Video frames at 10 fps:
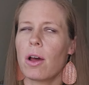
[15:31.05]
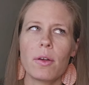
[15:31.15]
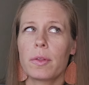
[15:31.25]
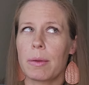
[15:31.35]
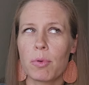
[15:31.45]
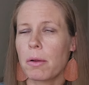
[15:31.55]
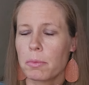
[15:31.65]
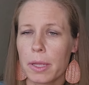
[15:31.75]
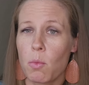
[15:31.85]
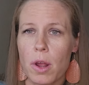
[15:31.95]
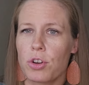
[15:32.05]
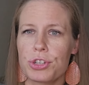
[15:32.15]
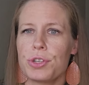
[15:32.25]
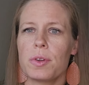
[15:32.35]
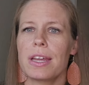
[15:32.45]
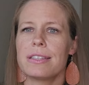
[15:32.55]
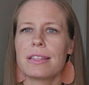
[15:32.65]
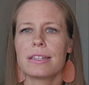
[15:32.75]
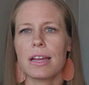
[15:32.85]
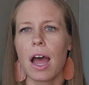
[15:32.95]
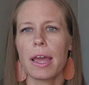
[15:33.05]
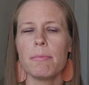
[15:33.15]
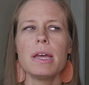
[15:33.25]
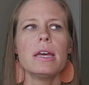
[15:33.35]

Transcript: only probably one or two kids at the time.